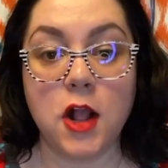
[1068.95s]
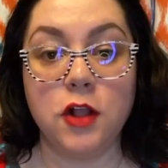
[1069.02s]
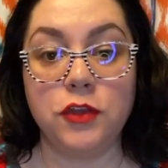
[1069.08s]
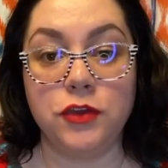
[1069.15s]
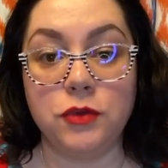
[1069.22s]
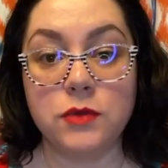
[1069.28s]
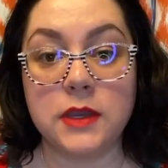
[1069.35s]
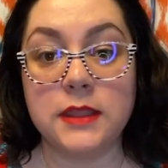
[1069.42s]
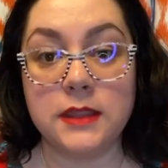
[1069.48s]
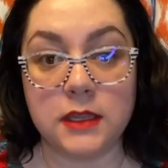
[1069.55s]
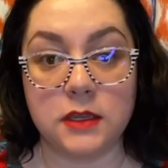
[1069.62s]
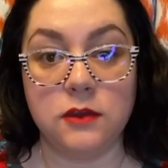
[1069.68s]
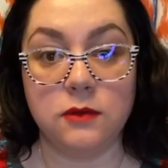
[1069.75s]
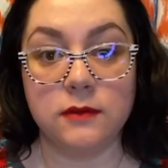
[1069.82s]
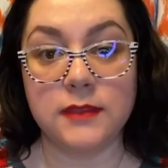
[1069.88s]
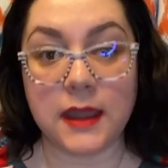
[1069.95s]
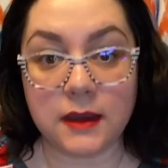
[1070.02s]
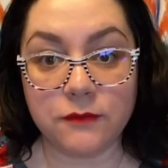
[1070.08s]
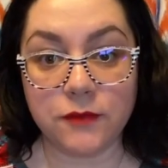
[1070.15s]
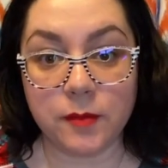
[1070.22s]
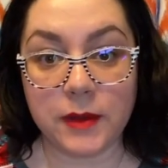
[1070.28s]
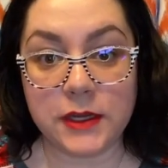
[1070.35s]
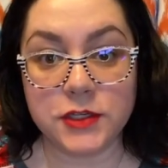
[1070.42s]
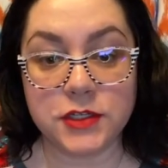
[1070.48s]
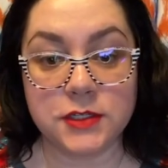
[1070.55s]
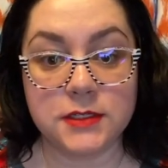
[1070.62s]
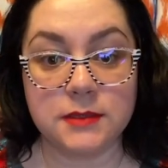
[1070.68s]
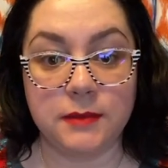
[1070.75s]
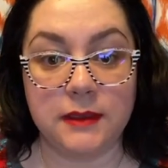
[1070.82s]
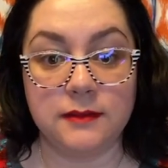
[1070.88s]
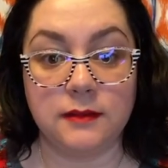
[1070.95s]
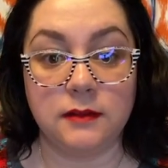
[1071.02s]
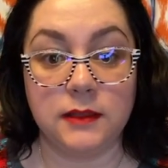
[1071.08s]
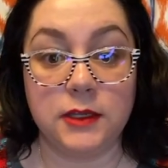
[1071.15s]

you can then use that information to basically